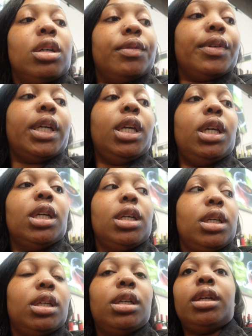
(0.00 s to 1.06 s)
Over
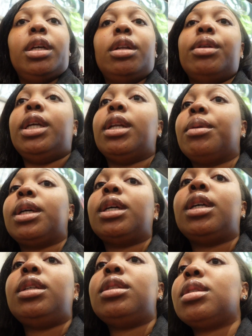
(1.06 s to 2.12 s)
here. You don't need no
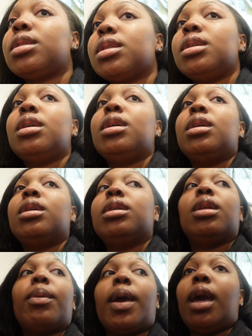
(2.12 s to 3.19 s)
cookies,
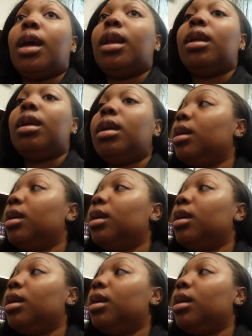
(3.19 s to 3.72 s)
no candy.